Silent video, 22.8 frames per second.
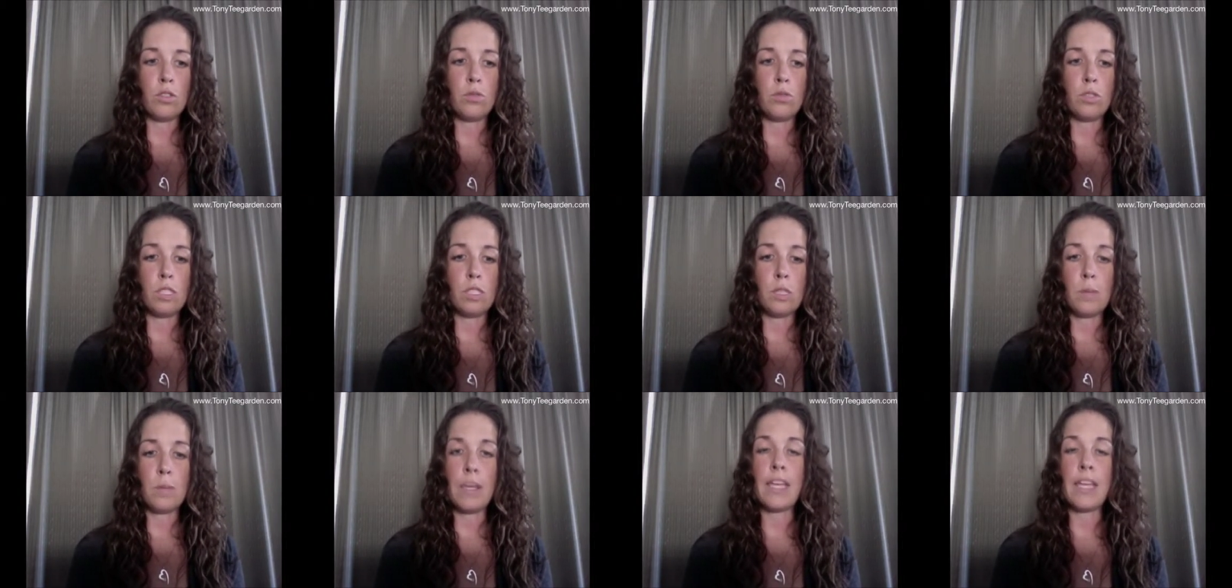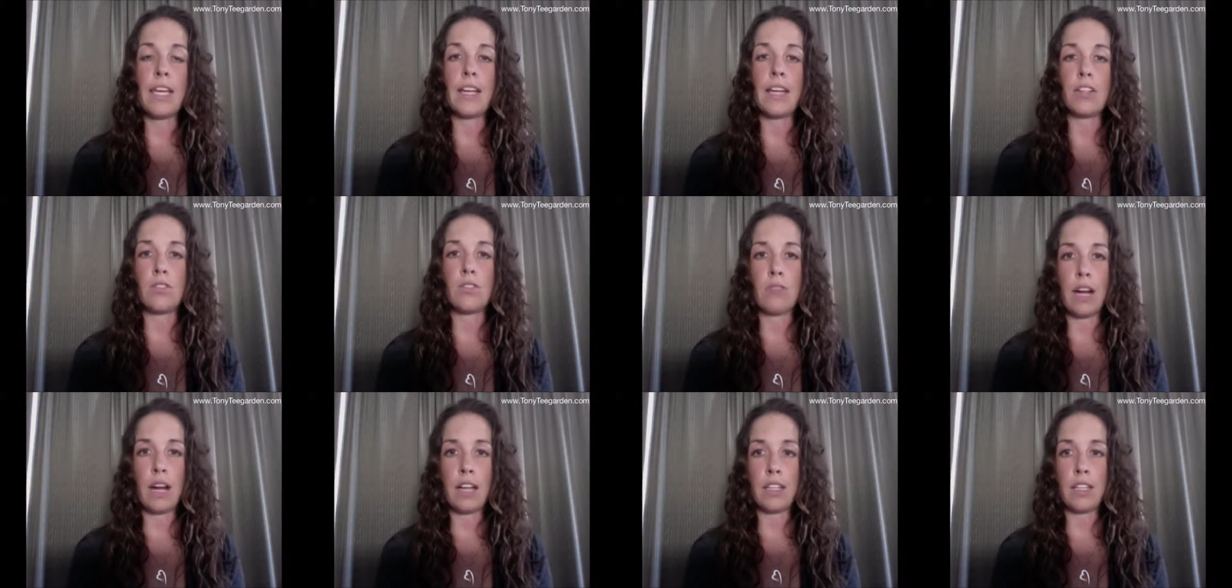speaking
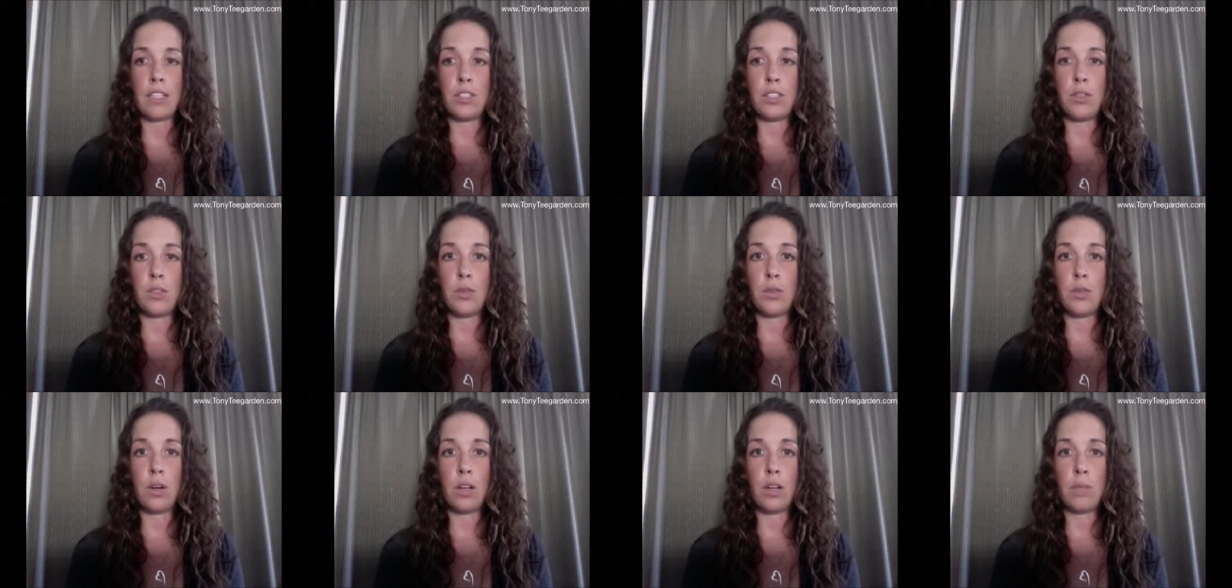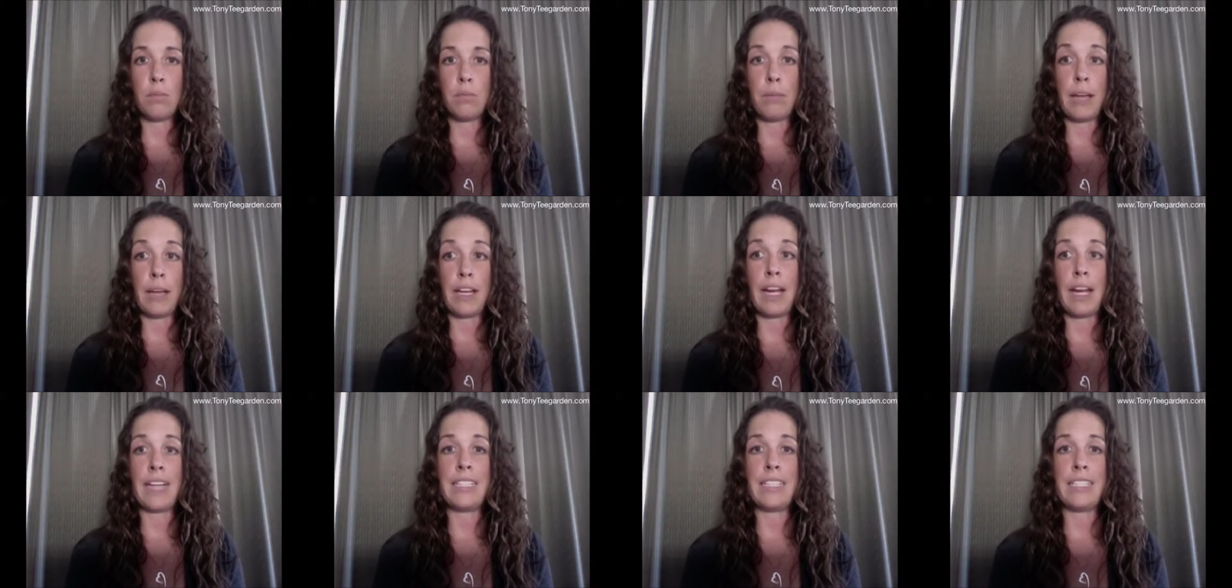directly to
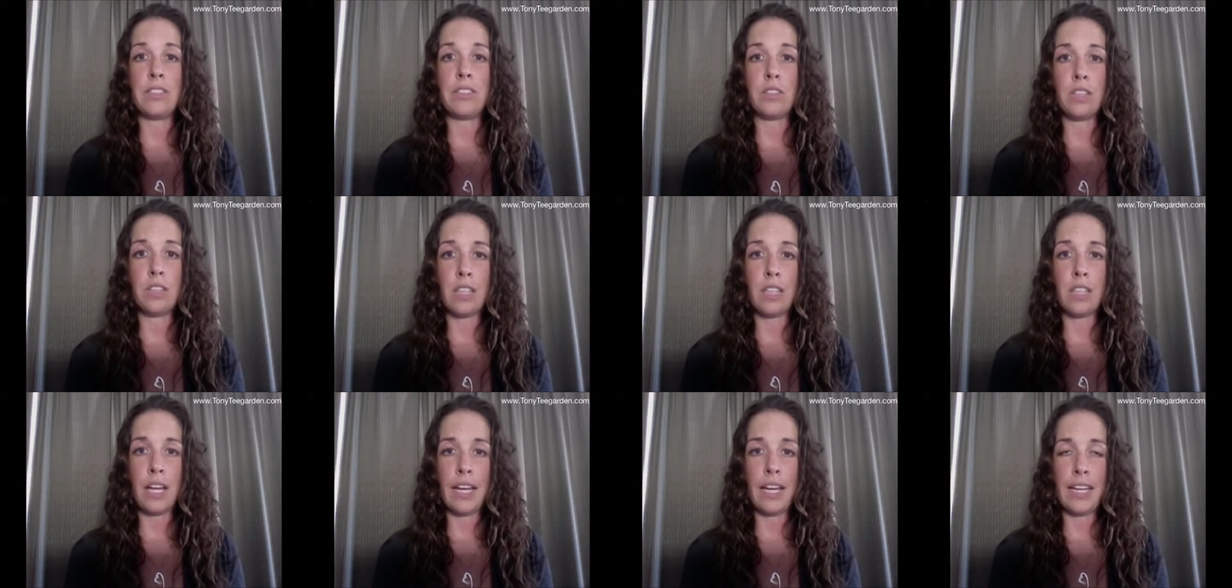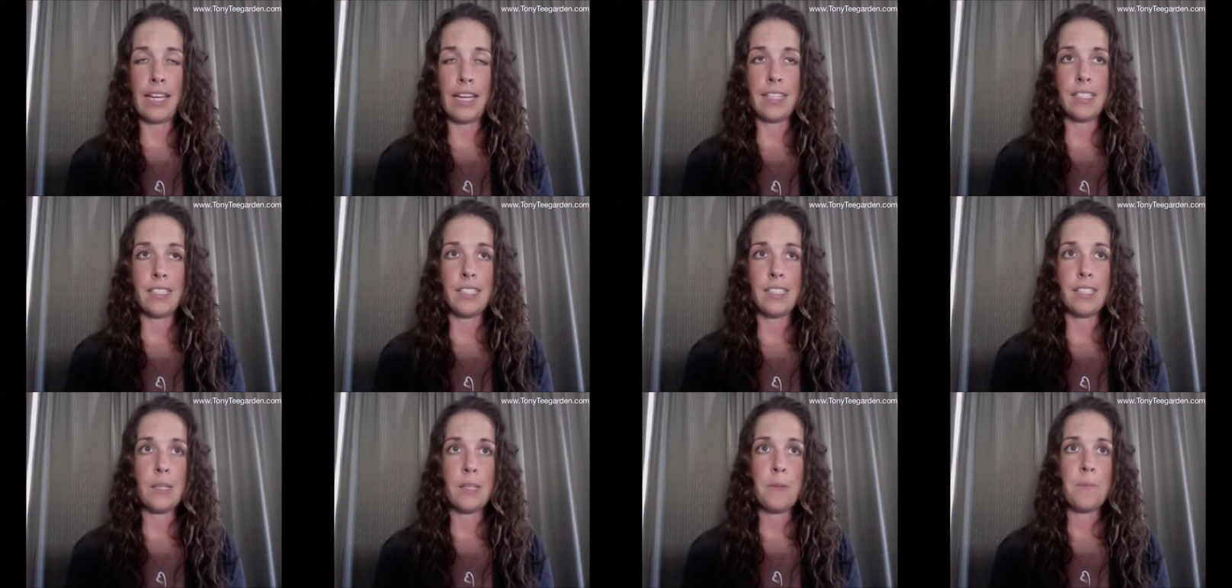my ideal
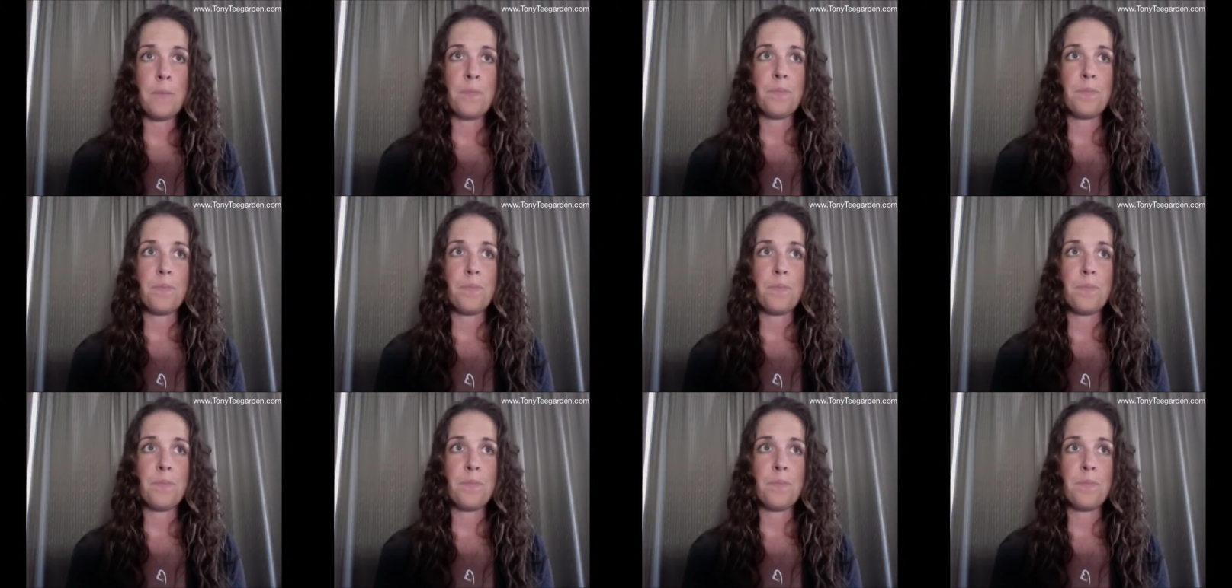clients.